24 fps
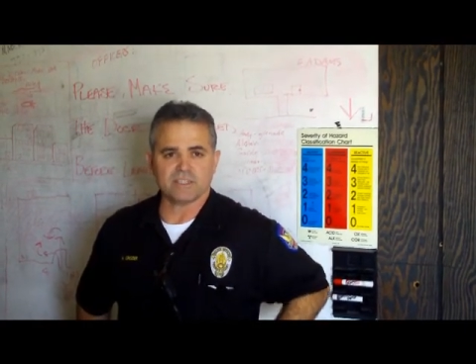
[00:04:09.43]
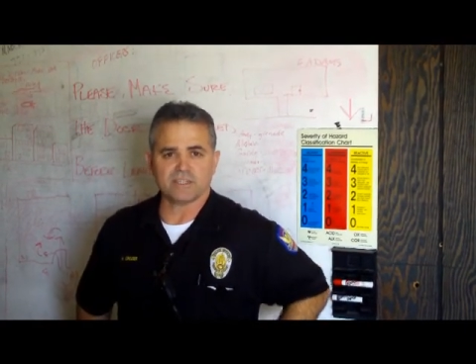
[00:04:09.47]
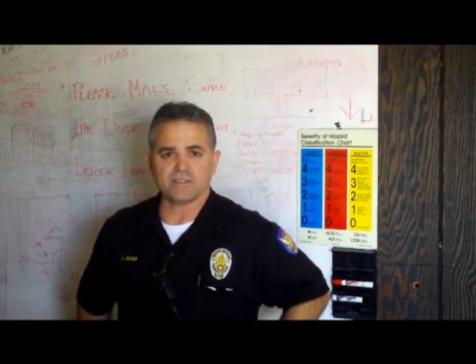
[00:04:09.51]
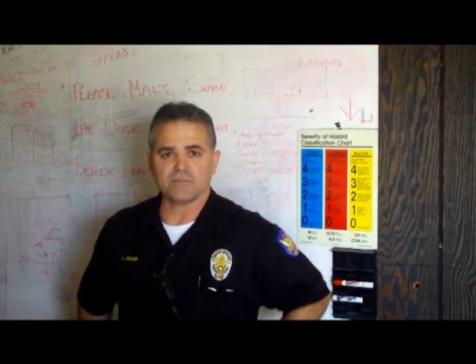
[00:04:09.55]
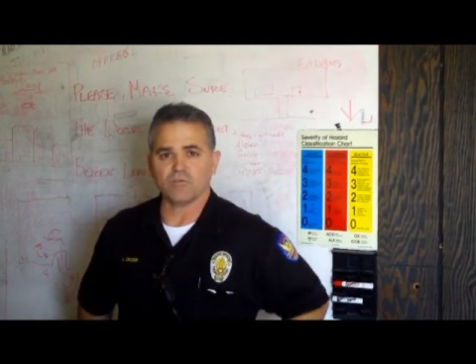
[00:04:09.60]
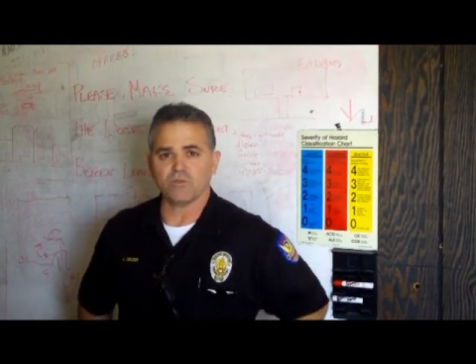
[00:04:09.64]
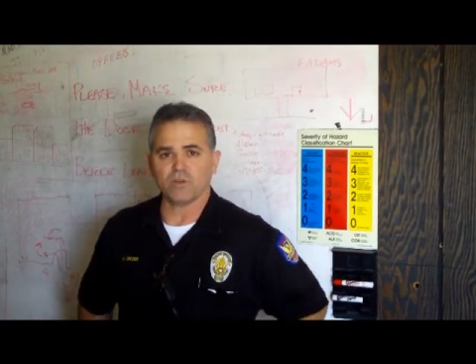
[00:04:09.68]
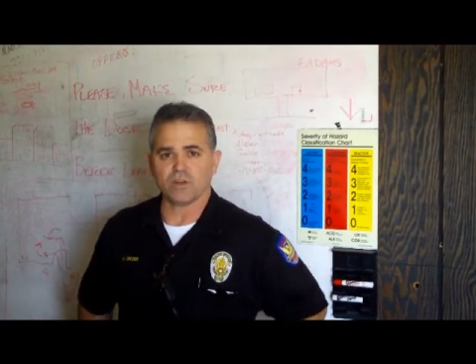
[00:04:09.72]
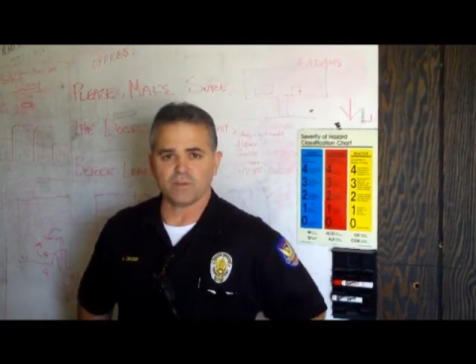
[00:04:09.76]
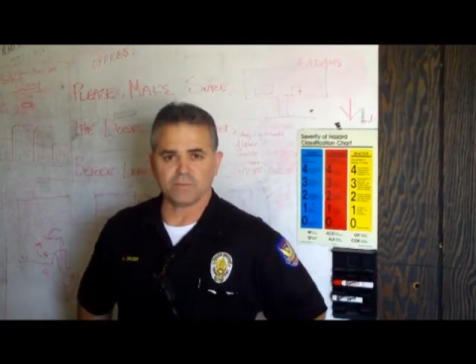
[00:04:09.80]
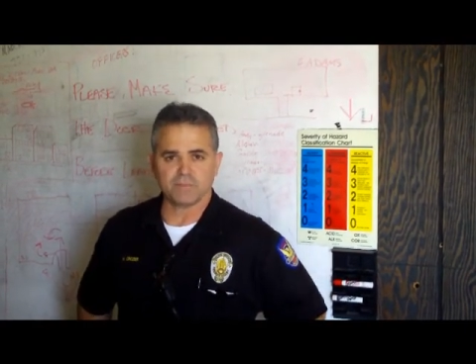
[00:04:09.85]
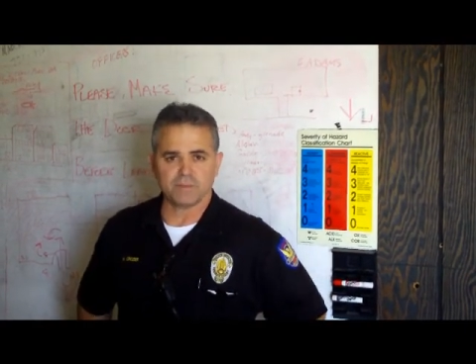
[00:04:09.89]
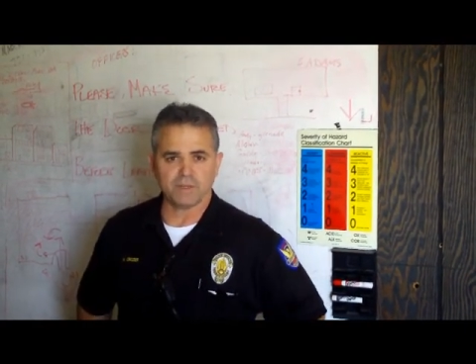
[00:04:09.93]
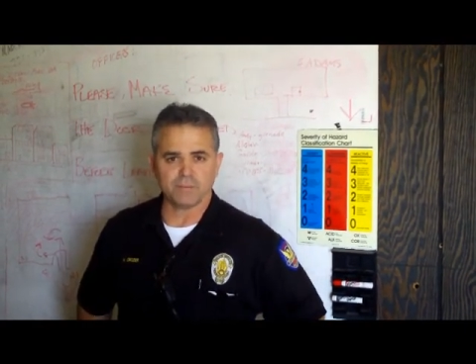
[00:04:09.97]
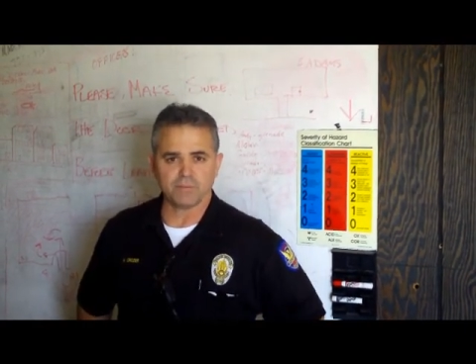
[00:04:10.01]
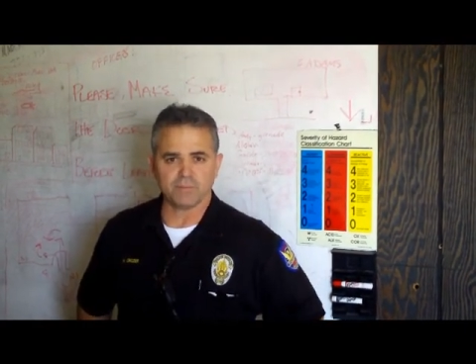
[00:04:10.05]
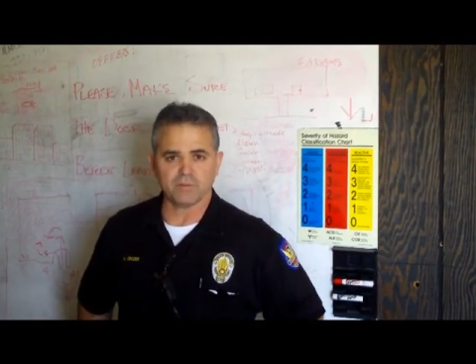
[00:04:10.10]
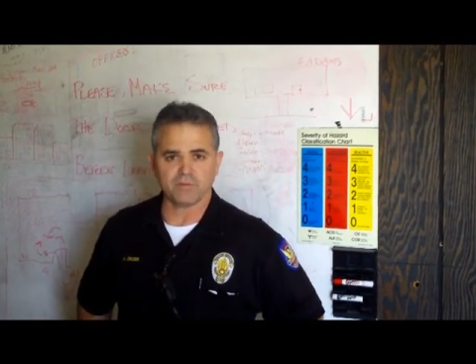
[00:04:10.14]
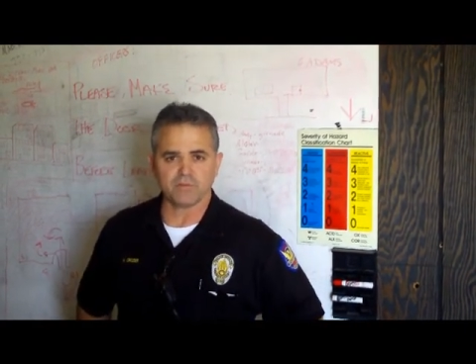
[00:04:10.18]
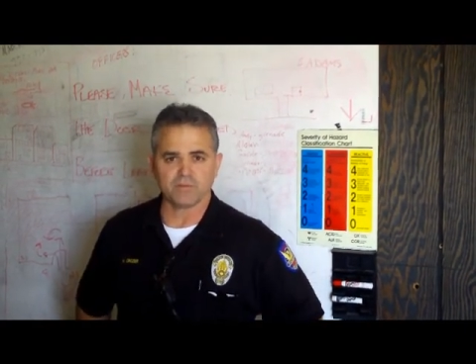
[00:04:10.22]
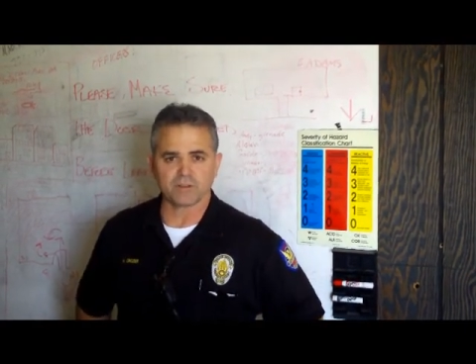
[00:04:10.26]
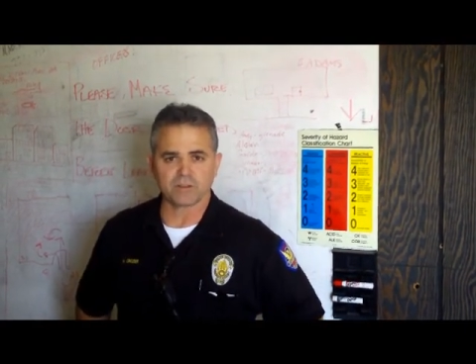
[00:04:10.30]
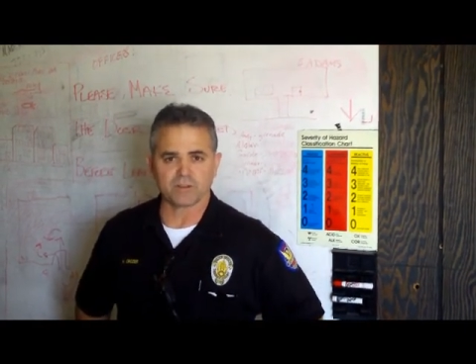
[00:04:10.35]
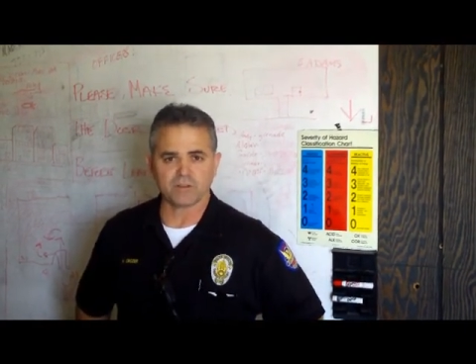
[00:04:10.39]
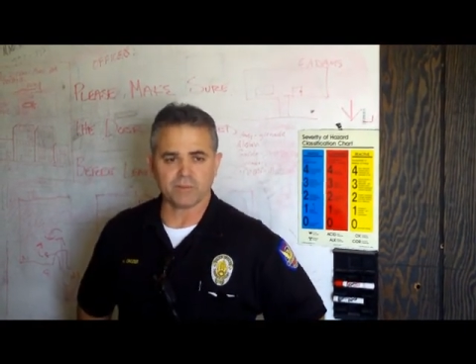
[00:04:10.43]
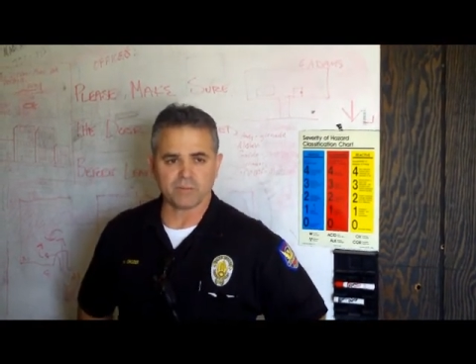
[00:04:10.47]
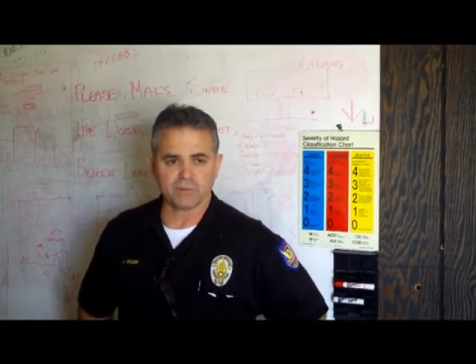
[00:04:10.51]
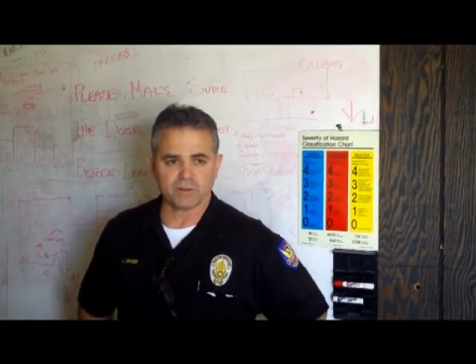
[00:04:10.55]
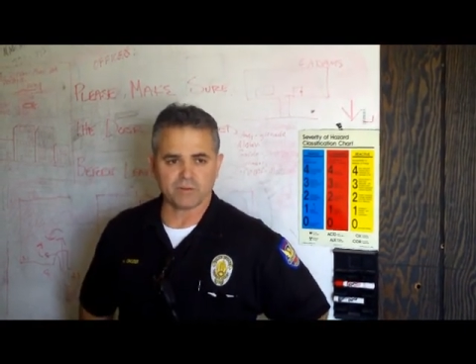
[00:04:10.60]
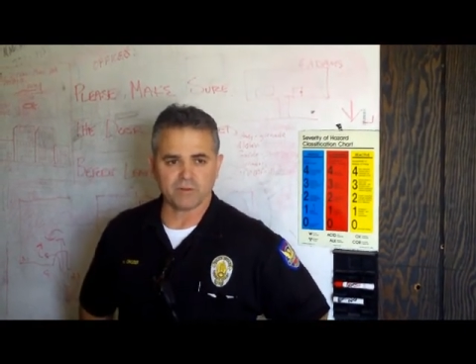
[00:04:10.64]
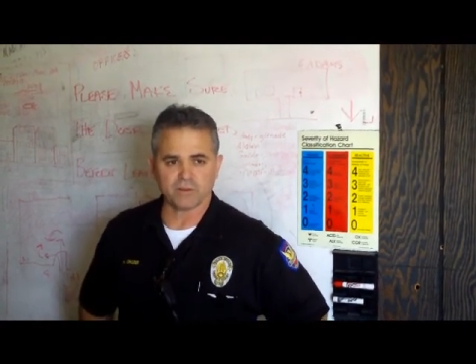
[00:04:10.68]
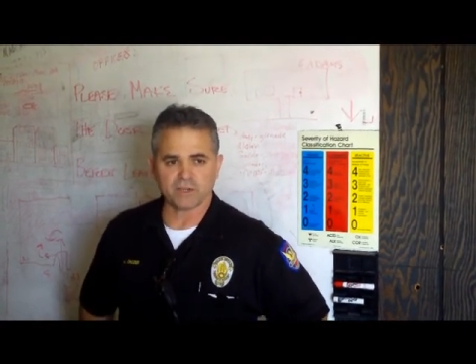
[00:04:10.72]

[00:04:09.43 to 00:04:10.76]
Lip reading: they run people for criminal